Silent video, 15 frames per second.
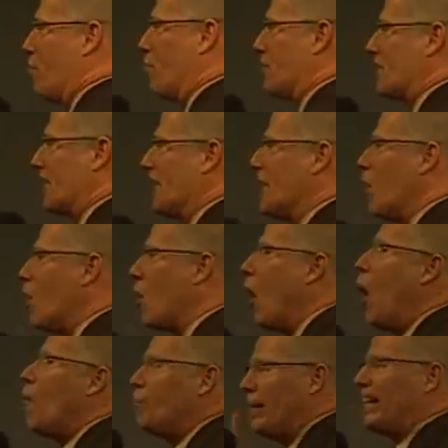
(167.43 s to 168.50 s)
from Brazil?
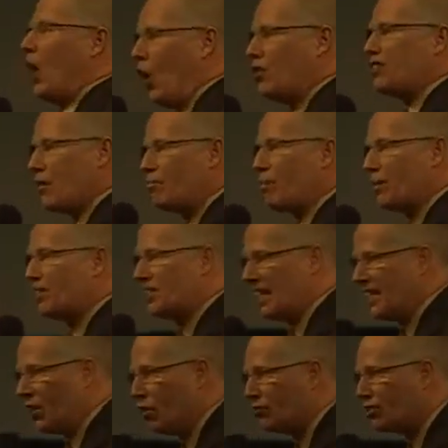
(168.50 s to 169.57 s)
Because of
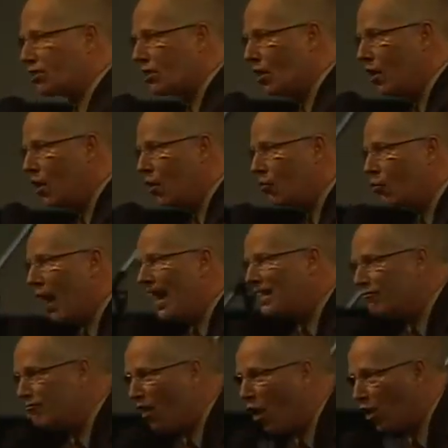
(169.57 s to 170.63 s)
Brazil's
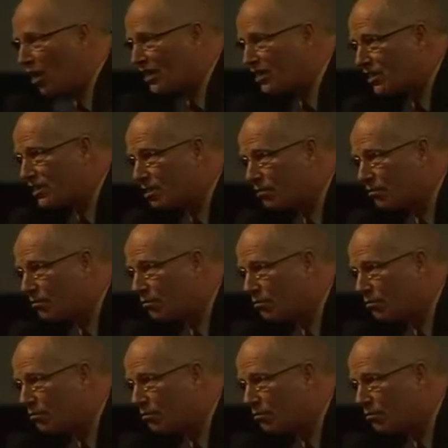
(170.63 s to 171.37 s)
rainforest.